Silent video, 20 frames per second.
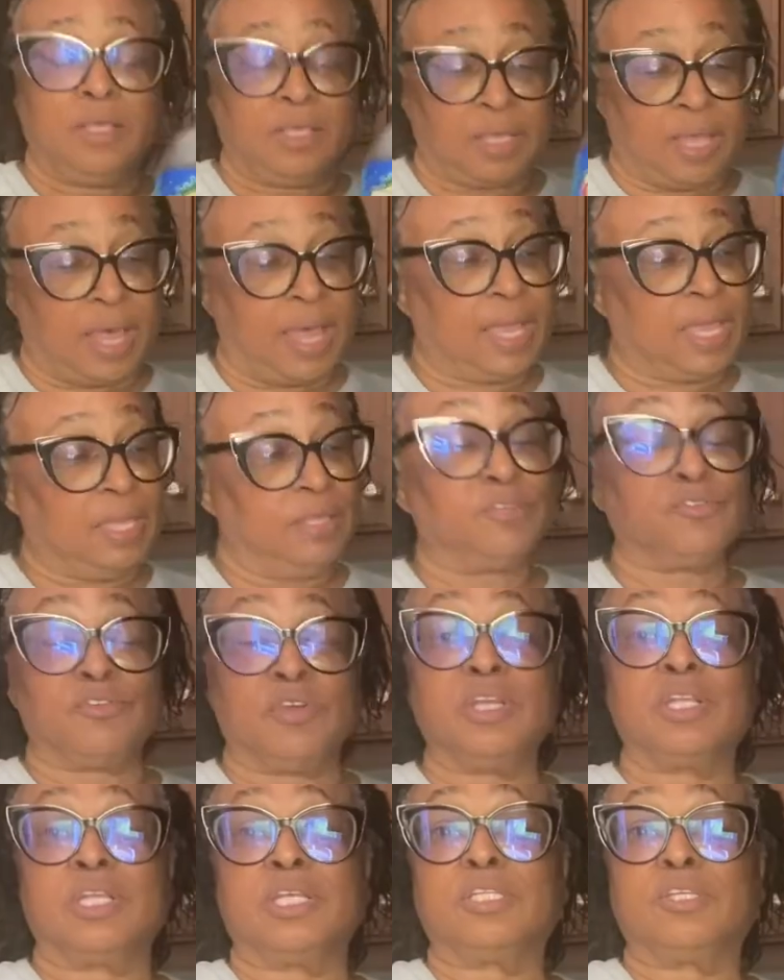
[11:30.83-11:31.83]
I can
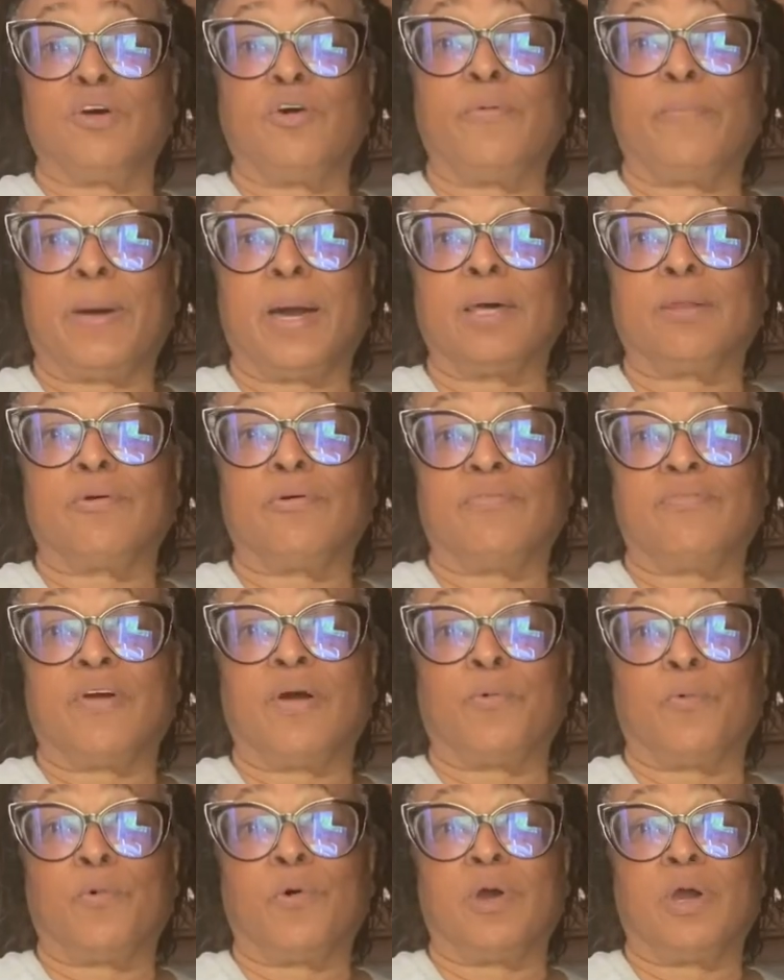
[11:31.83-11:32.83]
drink this whole bottle if I
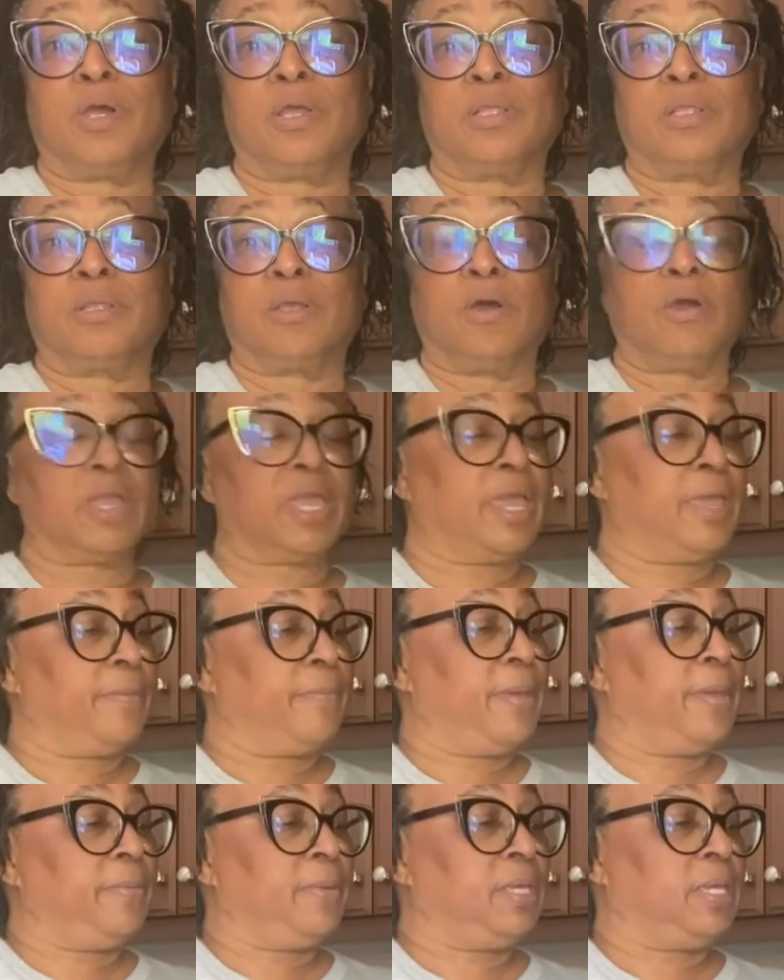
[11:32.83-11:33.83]
want, okay?
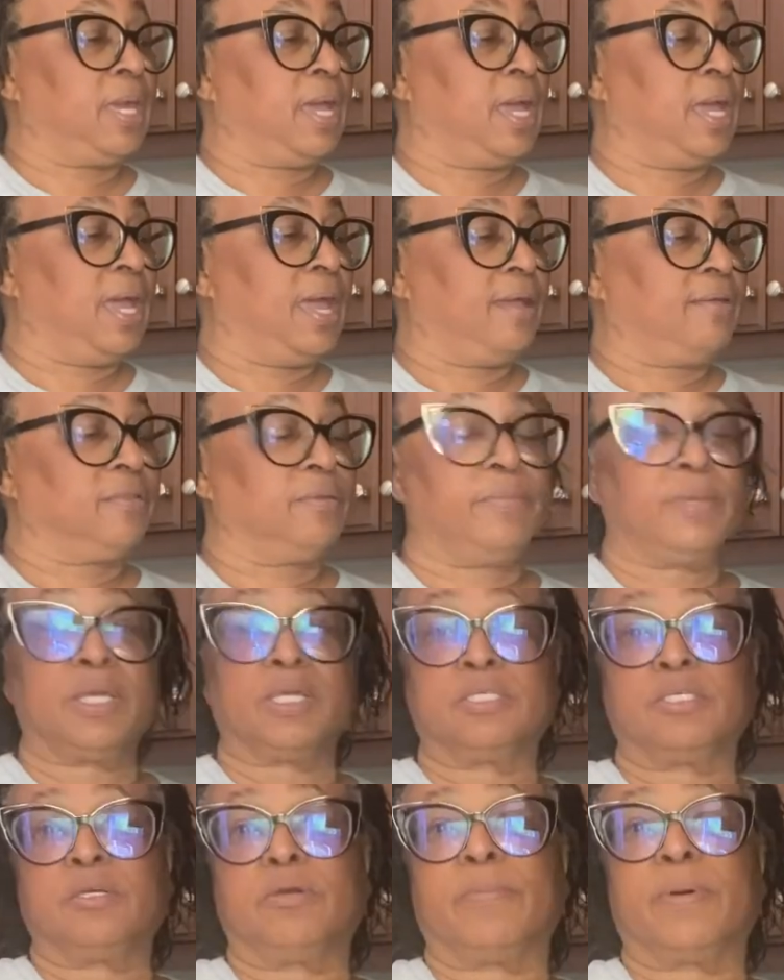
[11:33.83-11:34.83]
Maybe I have to be
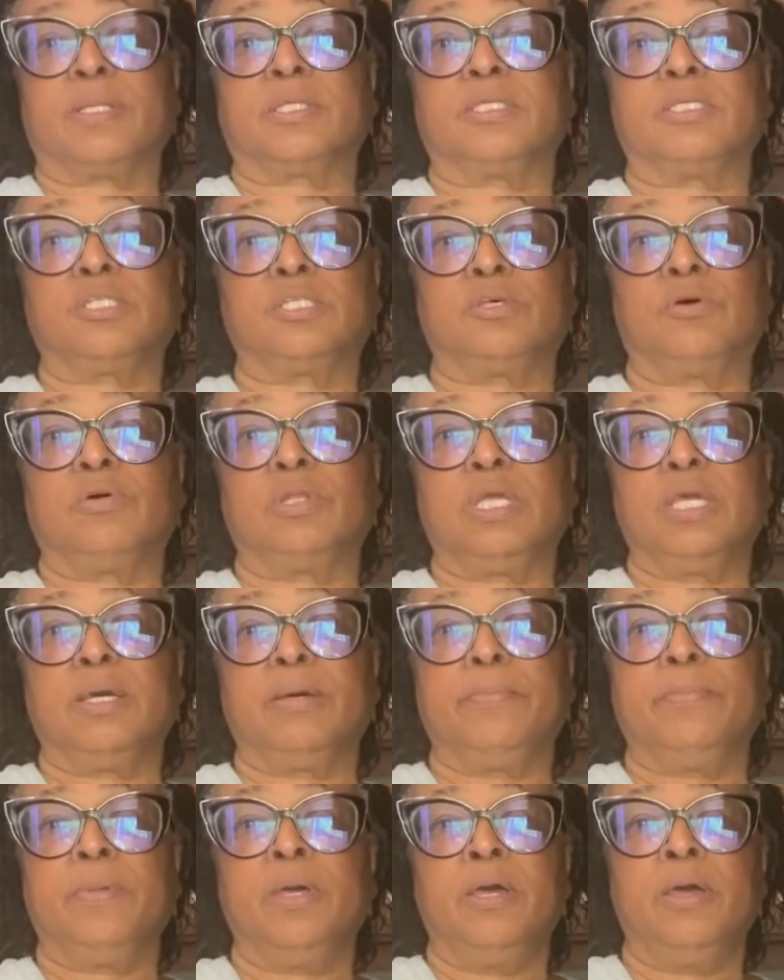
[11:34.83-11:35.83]
concerned about the
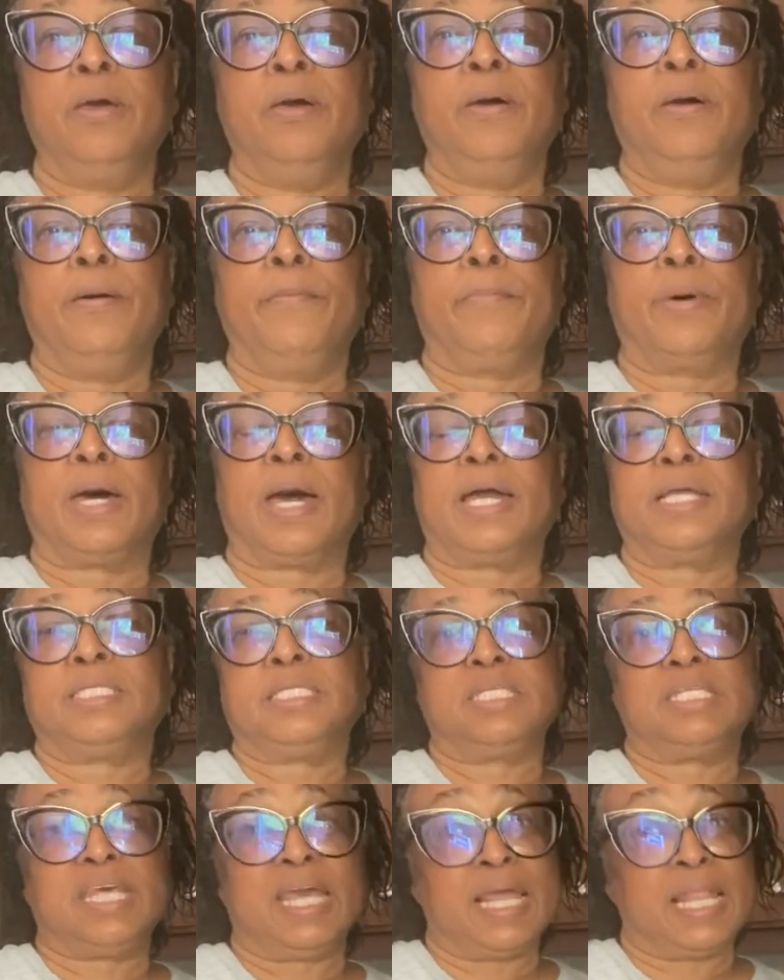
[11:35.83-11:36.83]
sodium but I
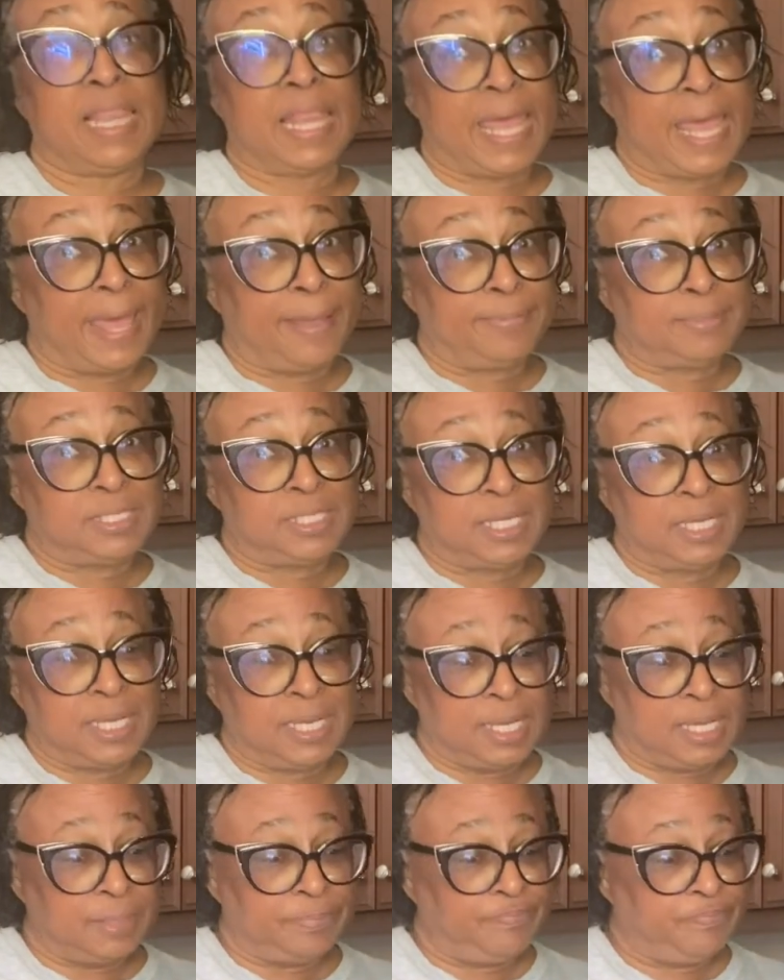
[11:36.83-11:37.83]
just had labs
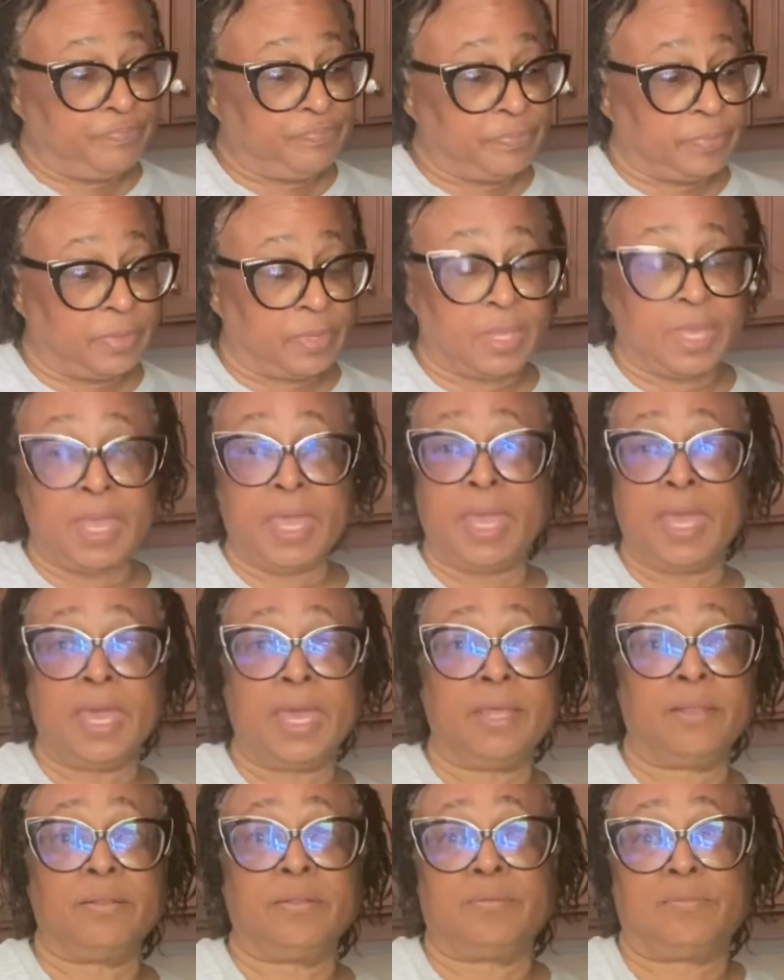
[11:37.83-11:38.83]
done
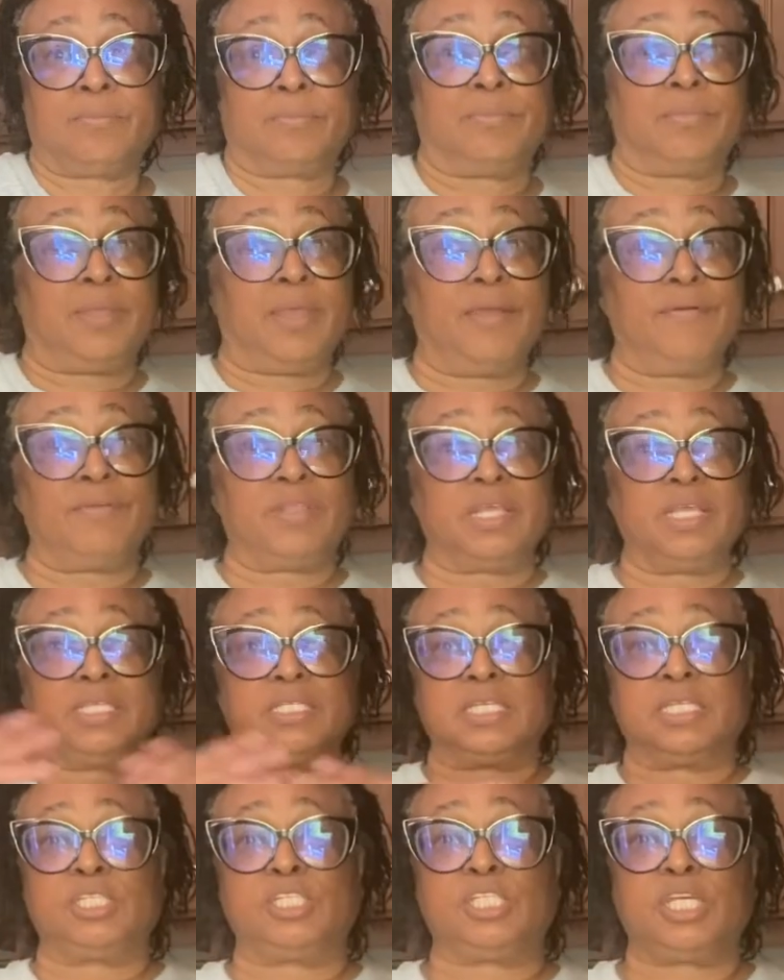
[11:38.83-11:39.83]
and everything's
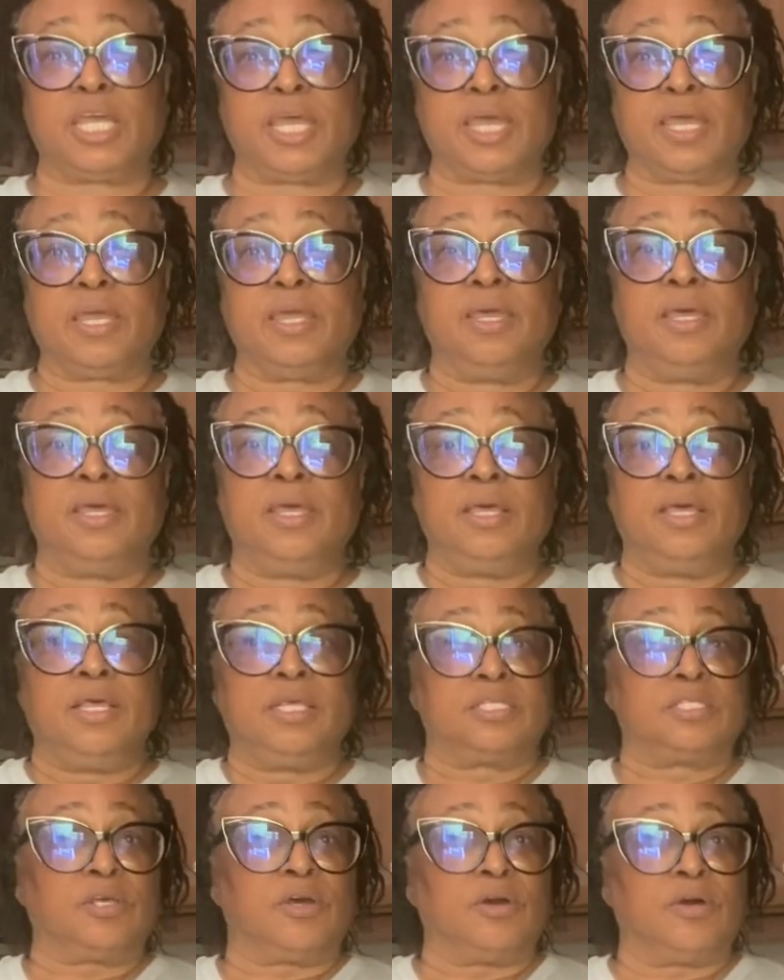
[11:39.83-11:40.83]
in check.
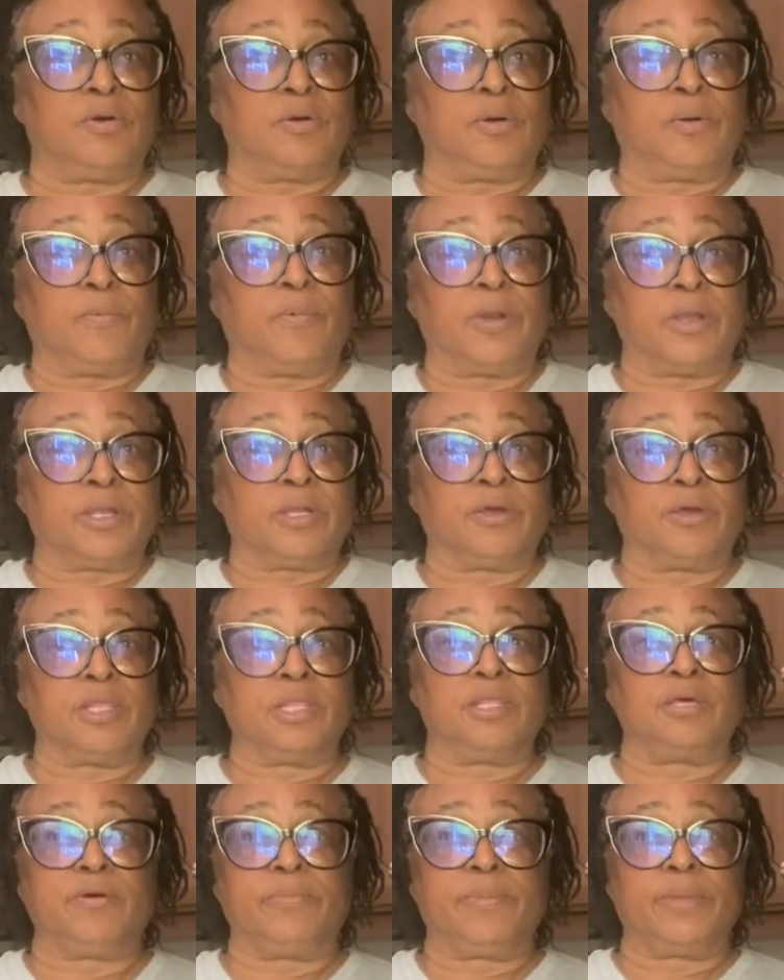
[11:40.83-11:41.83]
So I'm working on a
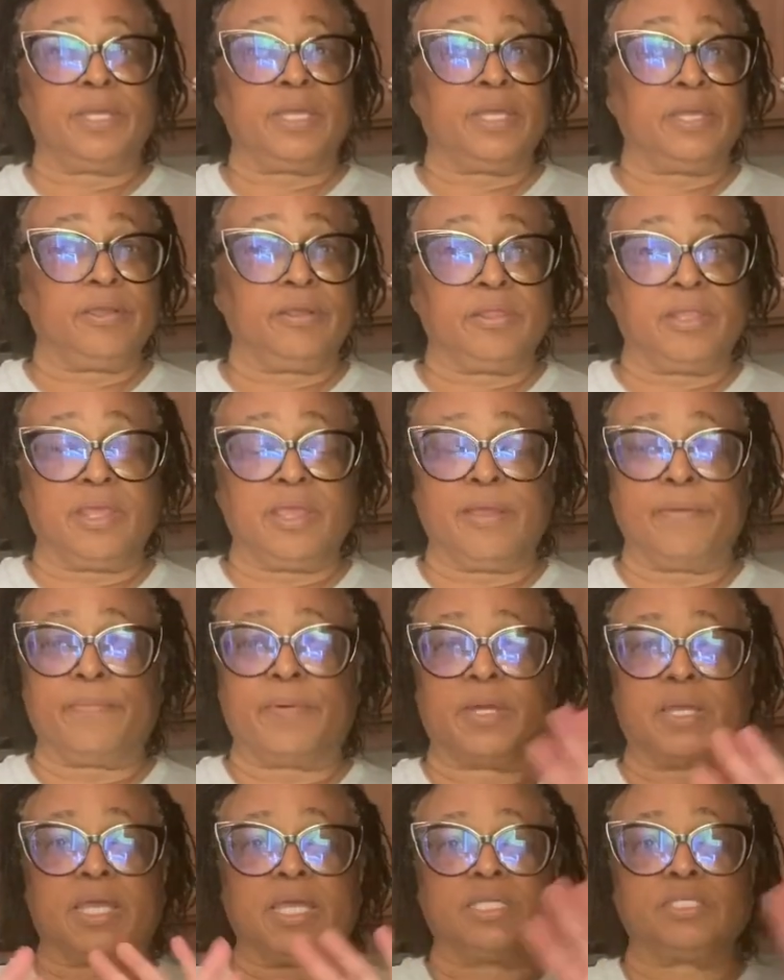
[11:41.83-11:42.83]
little bit here and there,
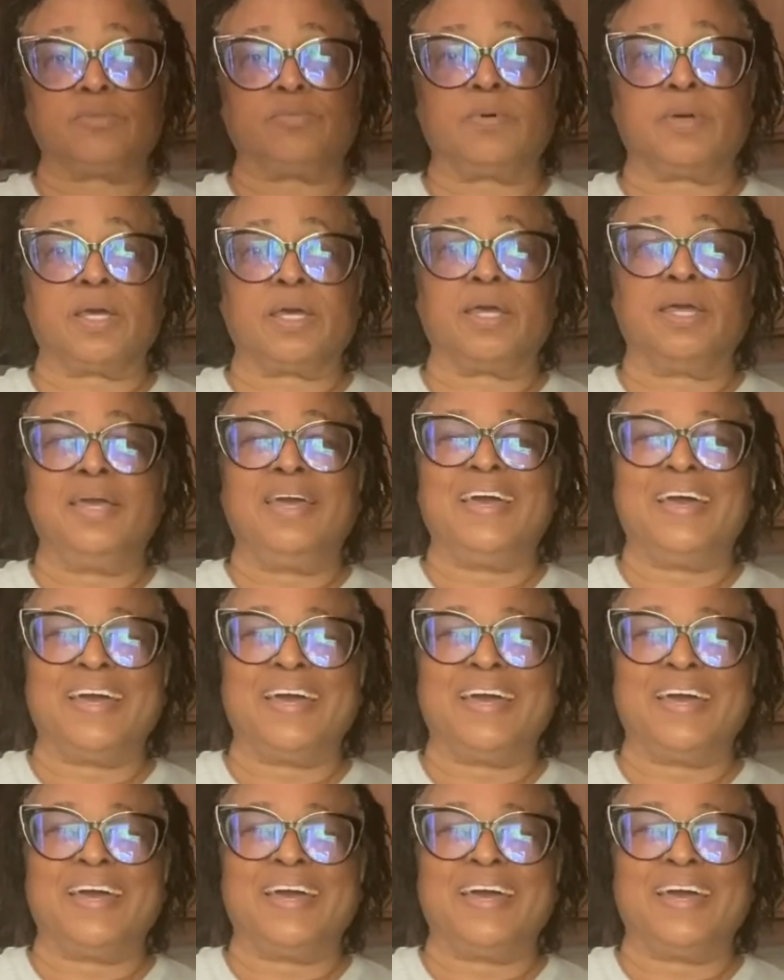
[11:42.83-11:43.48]
but guess what?